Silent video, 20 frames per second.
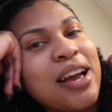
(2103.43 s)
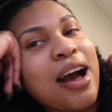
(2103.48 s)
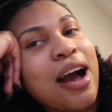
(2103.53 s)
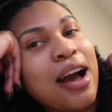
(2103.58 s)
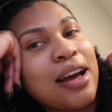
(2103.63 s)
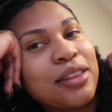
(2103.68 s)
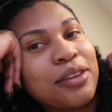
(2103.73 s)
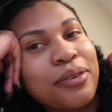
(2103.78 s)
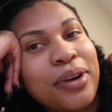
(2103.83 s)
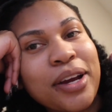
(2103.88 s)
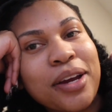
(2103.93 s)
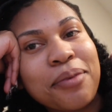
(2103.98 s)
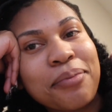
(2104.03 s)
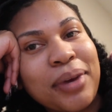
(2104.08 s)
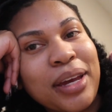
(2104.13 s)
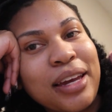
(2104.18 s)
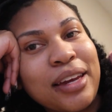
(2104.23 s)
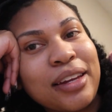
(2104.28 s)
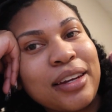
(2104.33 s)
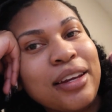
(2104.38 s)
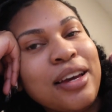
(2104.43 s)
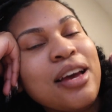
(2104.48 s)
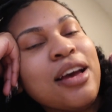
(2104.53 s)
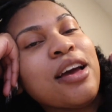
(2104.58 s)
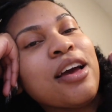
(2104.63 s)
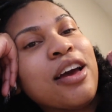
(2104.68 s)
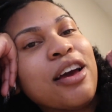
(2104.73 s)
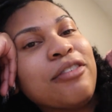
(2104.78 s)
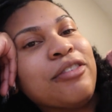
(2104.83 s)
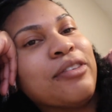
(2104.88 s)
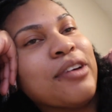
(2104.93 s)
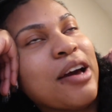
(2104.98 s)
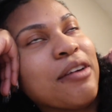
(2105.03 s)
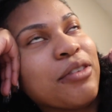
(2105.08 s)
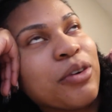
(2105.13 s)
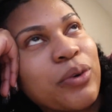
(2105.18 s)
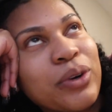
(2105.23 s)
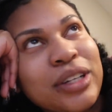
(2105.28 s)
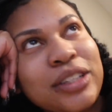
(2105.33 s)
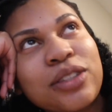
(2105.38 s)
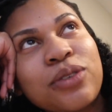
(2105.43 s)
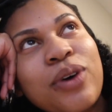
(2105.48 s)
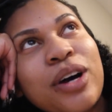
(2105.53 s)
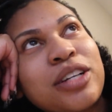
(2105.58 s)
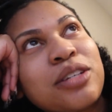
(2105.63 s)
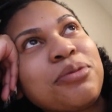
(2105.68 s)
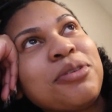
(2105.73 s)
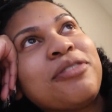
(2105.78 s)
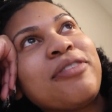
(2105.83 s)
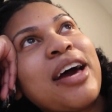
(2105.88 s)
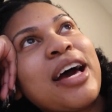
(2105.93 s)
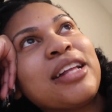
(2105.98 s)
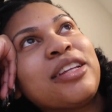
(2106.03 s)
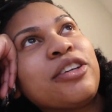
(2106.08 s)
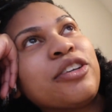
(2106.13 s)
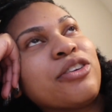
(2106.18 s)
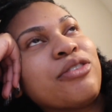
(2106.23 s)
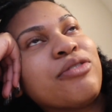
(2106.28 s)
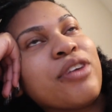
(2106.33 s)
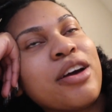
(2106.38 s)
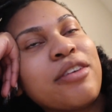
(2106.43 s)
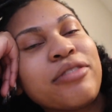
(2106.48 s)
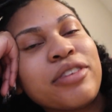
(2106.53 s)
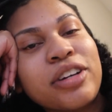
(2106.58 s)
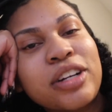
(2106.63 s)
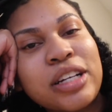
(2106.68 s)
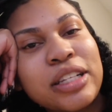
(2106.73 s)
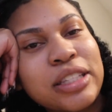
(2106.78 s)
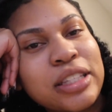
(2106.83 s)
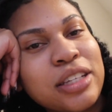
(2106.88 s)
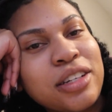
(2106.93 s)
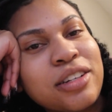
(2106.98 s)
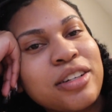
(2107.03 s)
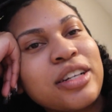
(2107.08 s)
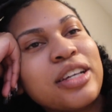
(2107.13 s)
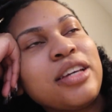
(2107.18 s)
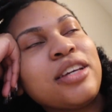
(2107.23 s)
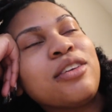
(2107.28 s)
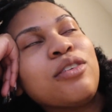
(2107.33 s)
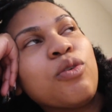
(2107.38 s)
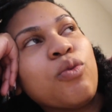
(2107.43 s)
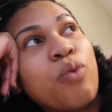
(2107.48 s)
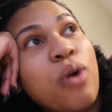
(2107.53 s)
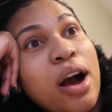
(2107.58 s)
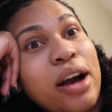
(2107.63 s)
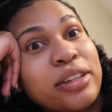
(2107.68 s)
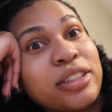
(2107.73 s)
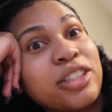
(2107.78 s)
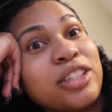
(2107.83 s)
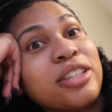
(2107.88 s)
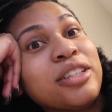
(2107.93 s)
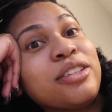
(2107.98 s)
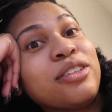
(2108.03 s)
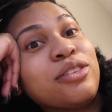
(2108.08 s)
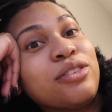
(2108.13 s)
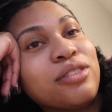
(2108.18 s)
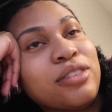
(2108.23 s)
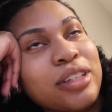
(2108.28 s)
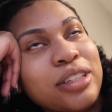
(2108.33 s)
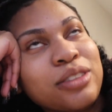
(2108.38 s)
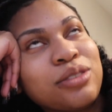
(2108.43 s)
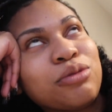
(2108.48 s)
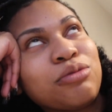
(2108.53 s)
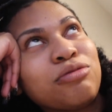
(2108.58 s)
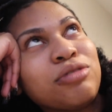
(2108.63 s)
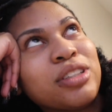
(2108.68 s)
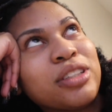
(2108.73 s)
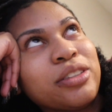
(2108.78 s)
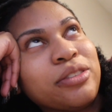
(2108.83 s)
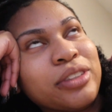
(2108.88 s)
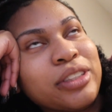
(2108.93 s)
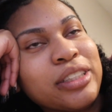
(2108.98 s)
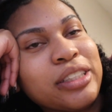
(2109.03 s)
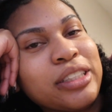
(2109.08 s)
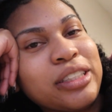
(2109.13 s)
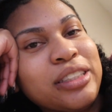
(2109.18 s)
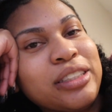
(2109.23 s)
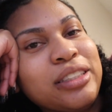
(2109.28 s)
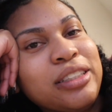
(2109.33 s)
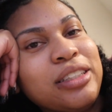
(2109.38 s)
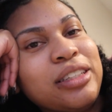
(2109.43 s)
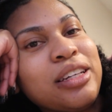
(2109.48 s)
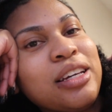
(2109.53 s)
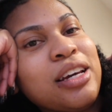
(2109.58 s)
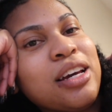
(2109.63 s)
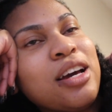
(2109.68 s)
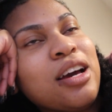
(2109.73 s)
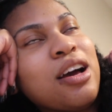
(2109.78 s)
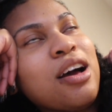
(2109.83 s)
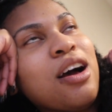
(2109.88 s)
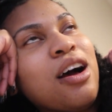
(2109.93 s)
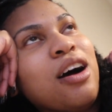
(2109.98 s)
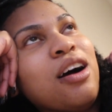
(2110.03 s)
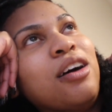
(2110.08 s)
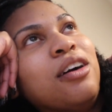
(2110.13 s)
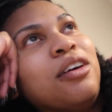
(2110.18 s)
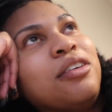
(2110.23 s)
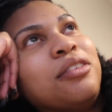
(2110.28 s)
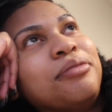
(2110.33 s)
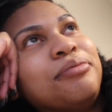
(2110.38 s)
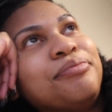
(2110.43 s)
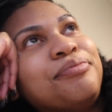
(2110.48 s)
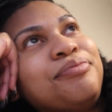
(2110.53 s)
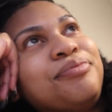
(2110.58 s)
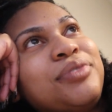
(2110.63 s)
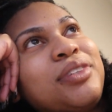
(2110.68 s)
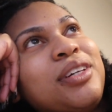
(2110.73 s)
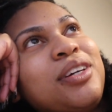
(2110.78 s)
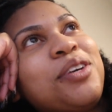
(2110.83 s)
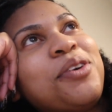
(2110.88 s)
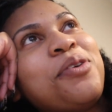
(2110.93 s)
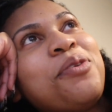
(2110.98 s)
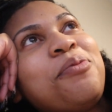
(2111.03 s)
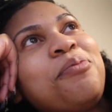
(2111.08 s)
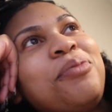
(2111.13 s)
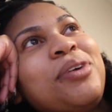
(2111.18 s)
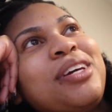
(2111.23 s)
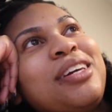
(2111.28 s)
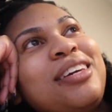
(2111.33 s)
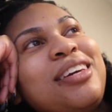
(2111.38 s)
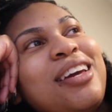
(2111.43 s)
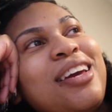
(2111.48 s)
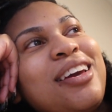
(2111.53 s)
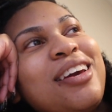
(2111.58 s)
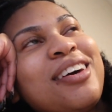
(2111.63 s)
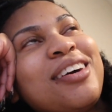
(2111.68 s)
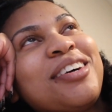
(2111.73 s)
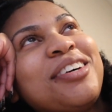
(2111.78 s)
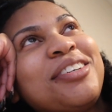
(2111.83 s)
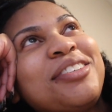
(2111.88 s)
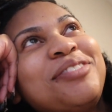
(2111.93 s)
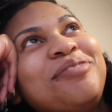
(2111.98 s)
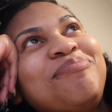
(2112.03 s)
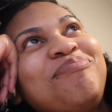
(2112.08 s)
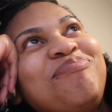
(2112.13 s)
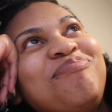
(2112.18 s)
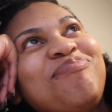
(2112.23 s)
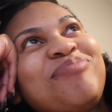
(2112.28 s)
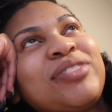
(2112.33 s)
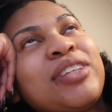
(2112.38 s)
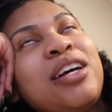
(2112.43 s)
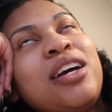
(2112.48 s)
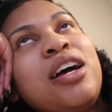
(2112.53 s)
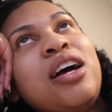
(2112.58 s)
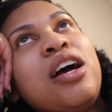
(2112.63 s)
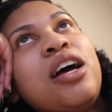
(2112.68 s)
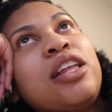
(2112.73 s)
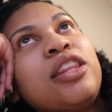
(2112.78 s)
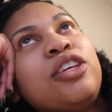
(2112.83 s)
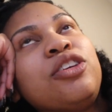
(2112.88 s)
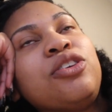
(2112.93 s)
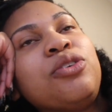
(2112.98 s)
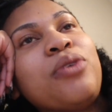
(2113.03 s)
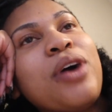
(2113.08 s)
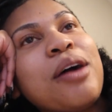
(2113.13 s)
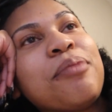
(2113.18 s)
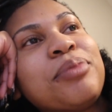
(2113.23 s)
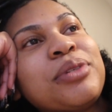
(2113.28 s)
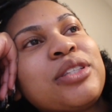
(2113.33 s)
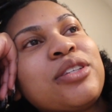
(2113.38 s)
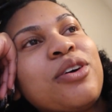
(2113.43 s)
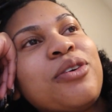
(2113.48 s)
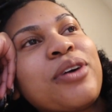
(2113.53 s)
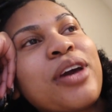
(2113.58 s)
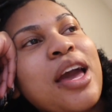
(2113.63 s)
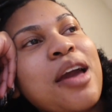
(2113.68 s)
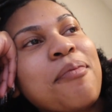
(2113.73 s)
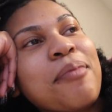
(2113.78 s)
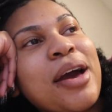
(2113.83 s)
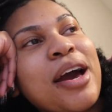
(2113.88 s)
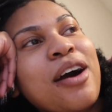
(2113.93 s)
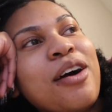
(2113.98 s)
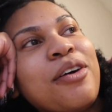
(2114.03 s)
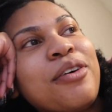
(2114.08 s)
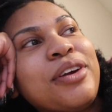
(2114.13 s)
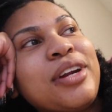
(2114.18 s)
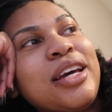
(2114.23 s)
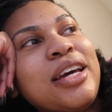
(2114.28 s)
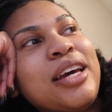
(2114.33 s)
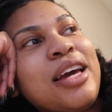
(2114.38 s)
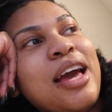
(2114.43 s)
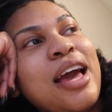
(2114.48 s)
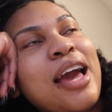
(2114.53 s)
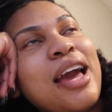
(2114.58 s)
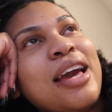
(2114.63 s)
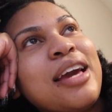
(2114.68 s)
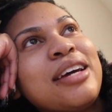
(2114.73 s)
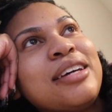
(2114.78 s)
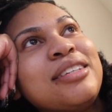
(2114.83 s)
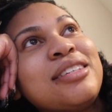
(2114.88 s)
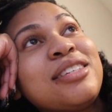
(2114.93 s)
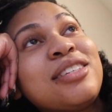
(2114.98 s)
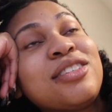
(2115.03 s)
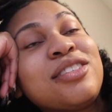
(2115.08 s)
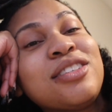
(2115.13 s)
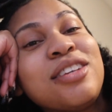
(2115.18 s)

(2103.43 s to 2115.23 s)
I highly recommend. If you ever wanted to watch P-Valley or you've ever considered it, watch it. It's really, really good. Um but yeah, the new episode came out, and